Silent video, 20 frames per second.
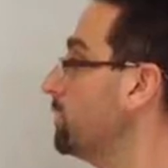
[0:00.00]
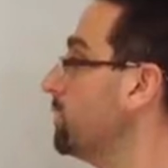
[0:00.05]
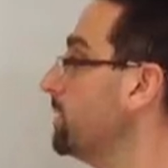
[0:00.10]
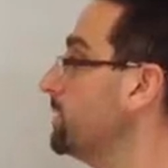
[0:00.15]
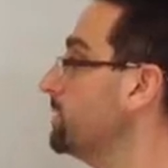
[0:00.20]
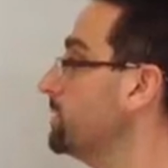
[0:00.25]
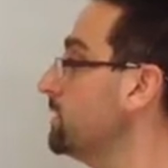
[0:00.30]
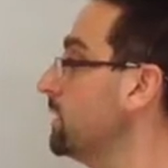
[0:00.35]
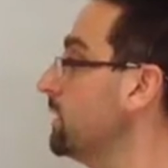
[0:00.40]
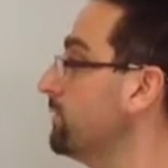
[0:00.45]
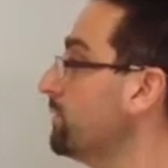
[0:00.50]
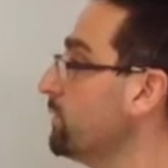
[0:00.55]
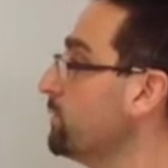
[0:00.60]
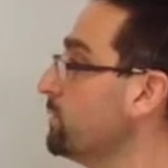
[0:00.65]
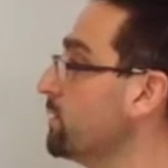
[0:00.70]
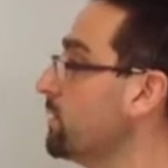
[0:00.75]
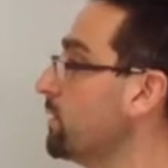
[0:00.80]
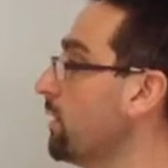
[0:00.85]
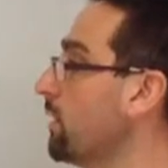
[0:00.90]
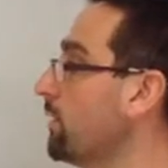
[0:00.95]
But if you
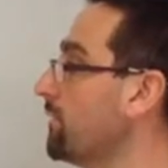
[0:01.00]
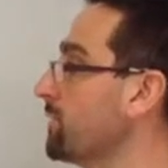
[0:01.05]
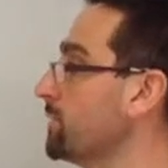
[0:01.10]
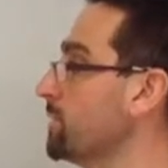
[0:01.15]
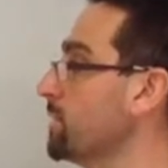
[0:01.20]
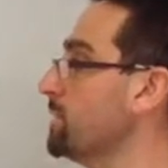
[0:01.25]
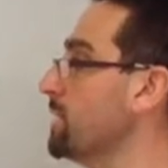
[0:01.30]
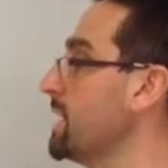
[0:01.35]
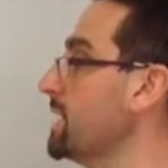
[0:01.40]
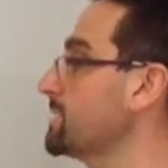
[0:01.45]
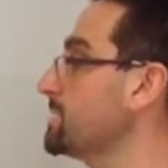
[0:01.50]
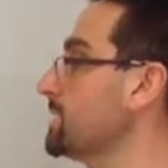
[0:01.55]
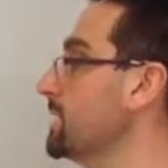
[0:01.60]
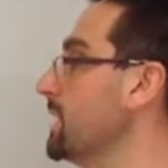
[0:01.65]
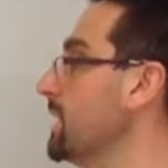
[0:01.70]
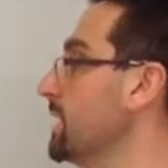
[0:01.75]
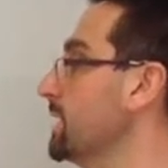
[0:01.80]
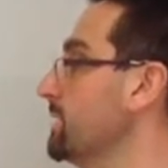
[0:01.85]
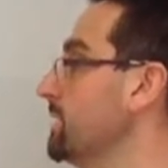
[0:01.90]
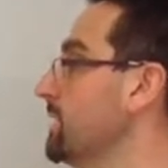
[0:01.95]
recall from the last
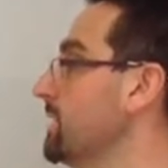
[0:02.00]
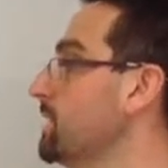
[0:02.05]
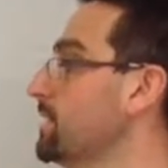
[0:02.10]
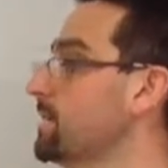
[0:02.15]
slide,